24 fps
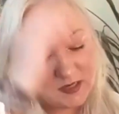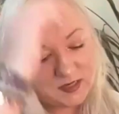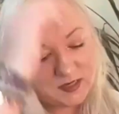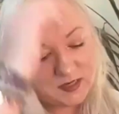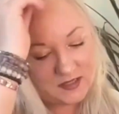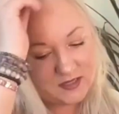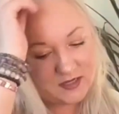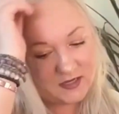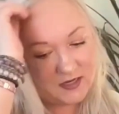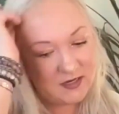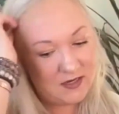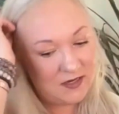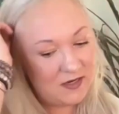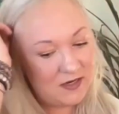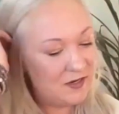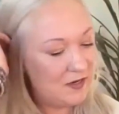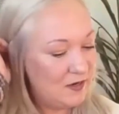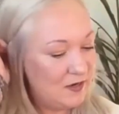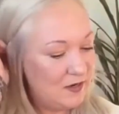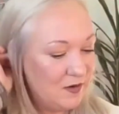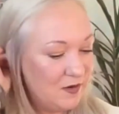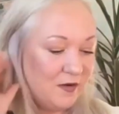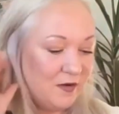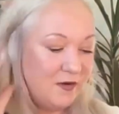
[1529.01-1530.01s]
and then
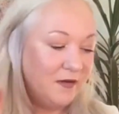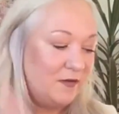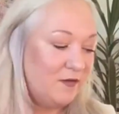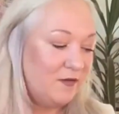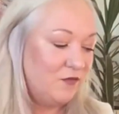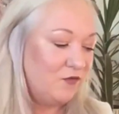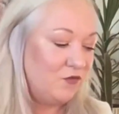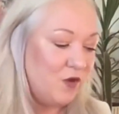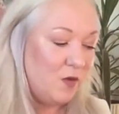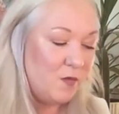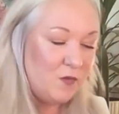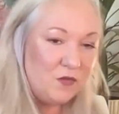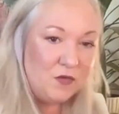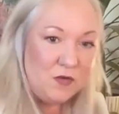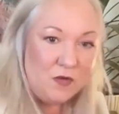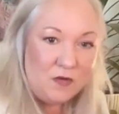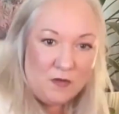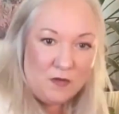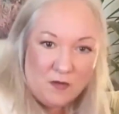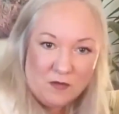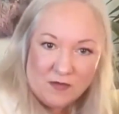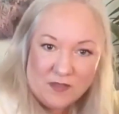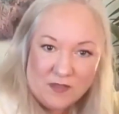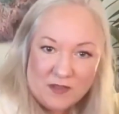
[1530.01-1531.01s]
drum
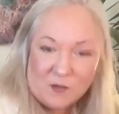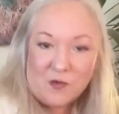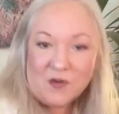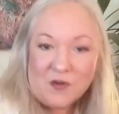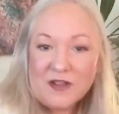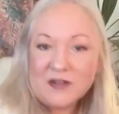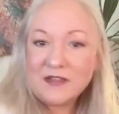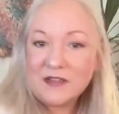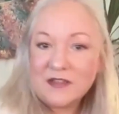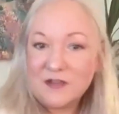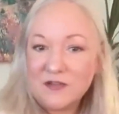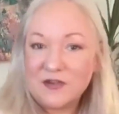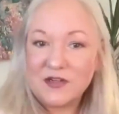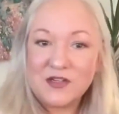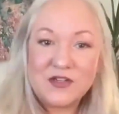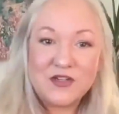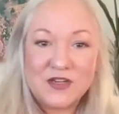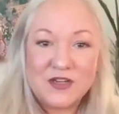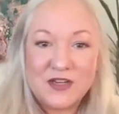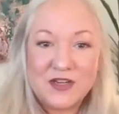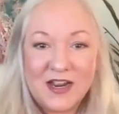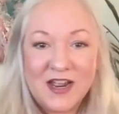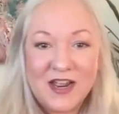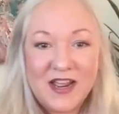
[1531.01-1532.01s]
roll, then we'll get to the
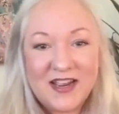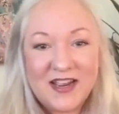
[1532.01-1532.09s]
retreat.